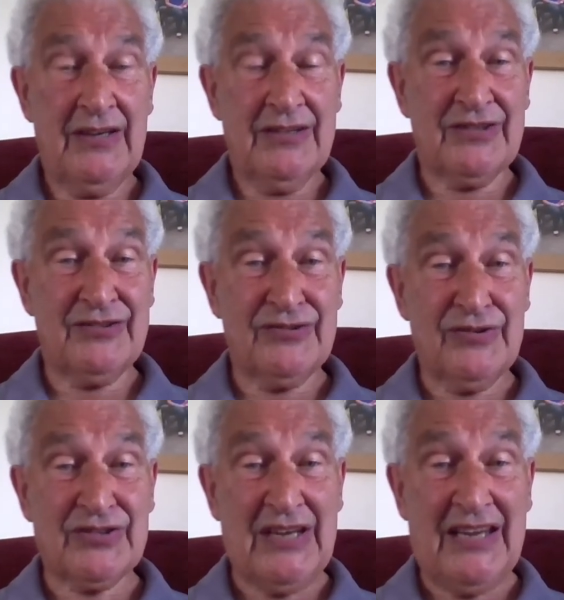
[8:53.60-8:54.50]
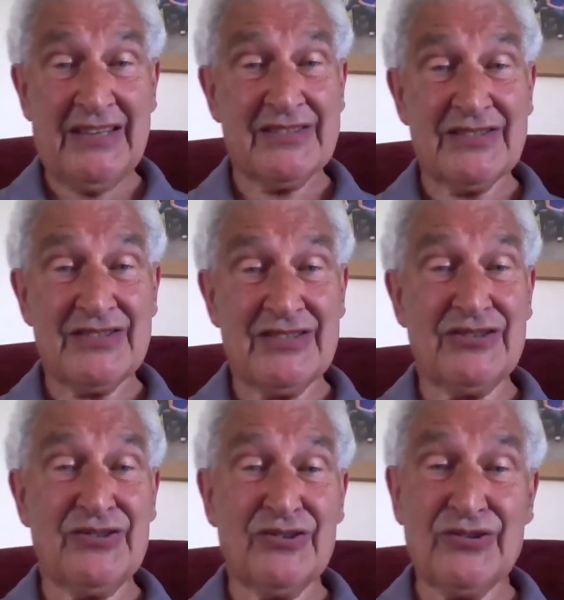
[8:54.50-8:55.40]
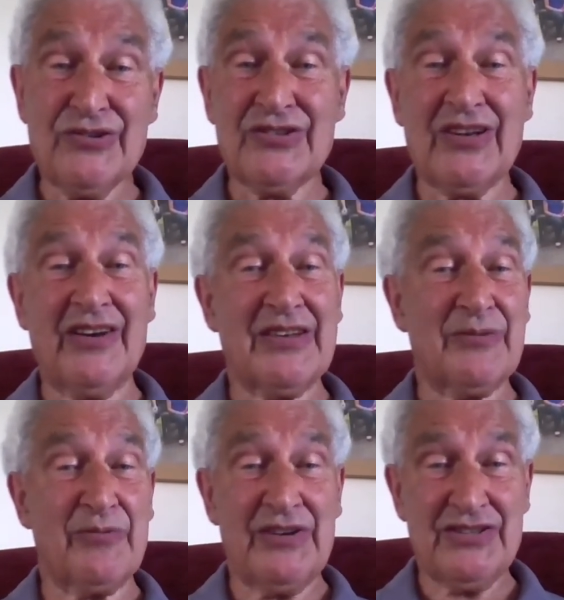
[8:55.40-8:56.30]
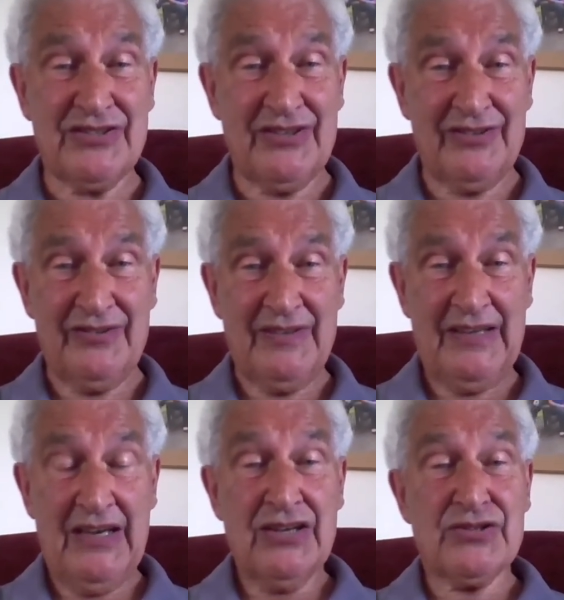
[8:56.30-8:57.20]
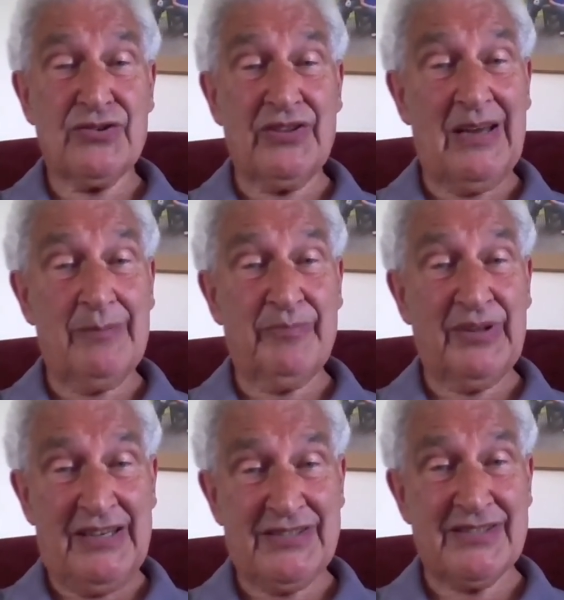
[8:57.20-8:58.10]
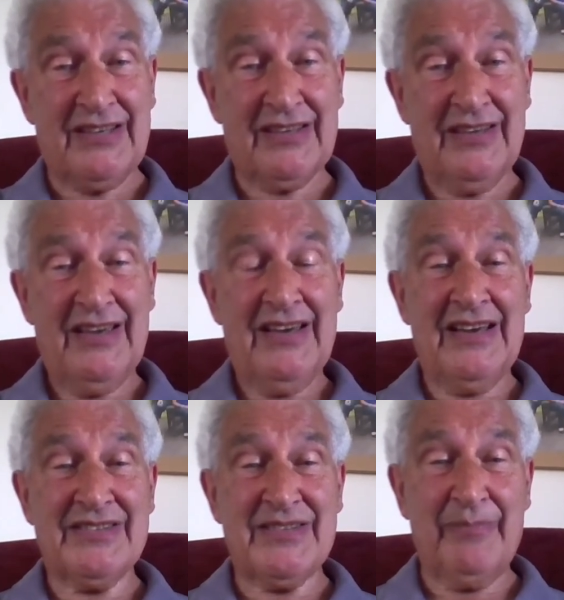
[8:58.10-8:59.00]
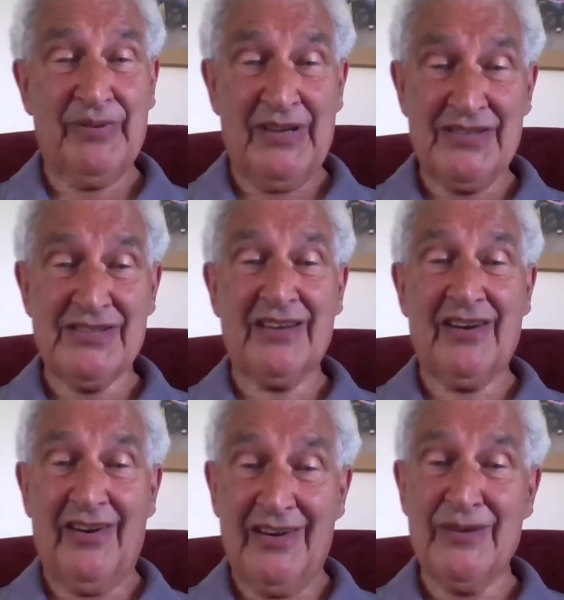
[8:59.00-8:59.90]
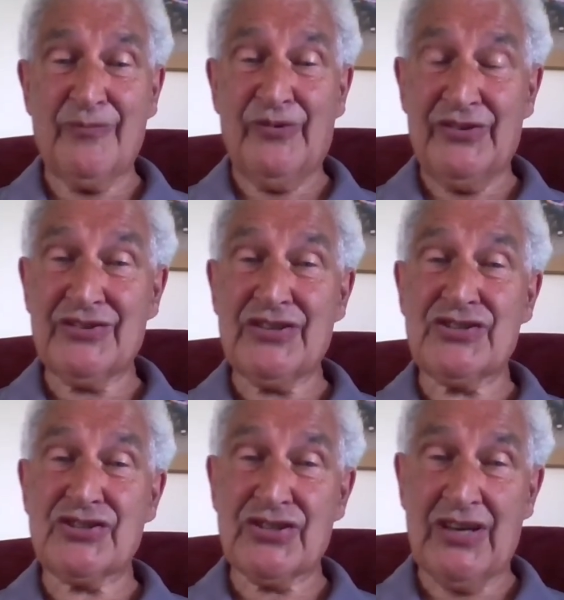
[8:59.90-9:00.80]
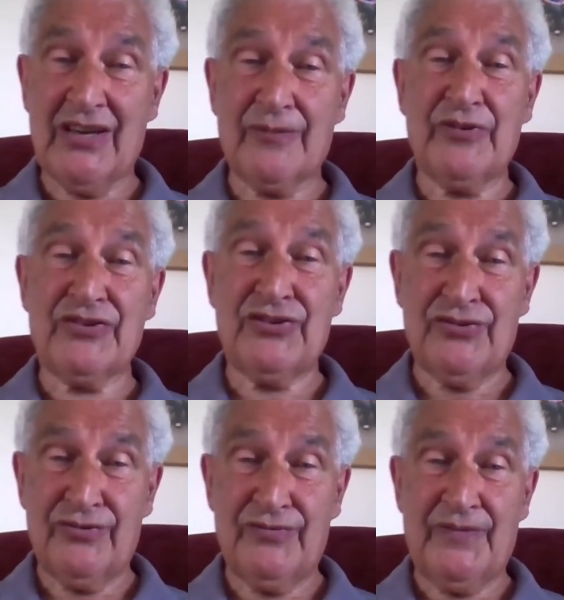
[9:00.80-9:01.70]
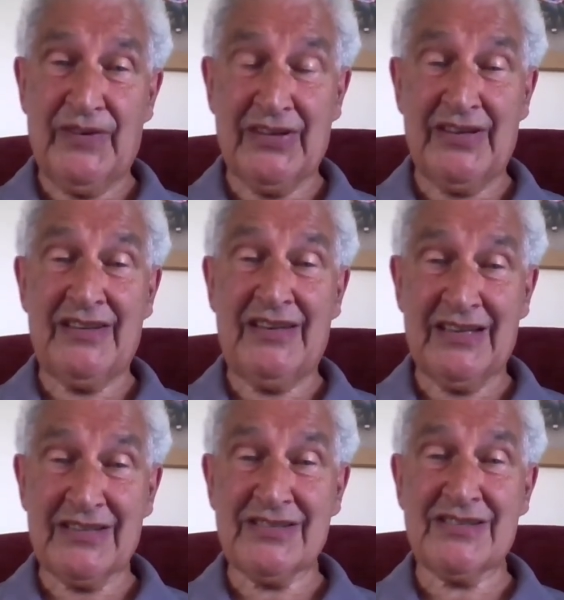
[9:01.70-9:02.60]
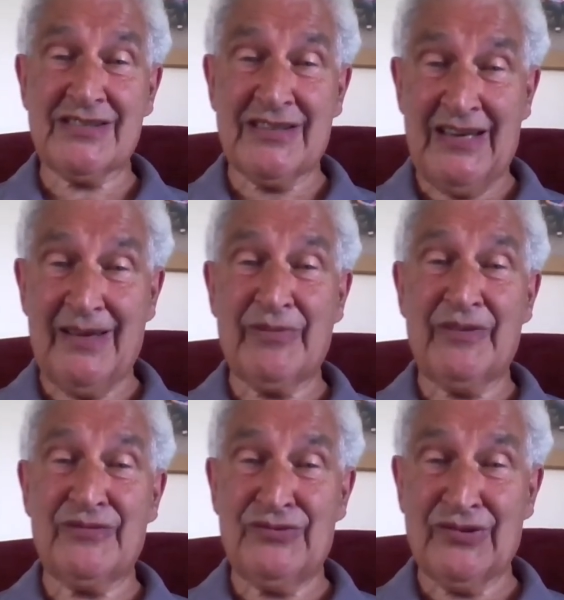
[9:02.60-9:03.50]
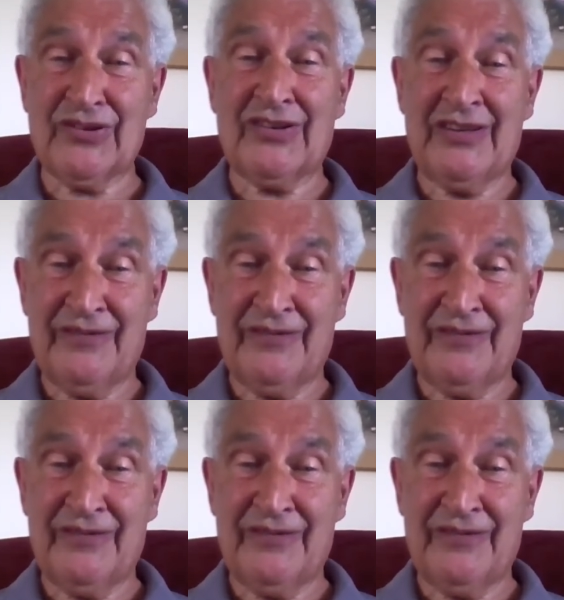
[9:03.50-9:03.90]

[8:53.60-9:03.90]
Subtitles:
to do things that you couldn't otherwise do. So that blessing is the blessing I want to share with you for the next step of your life.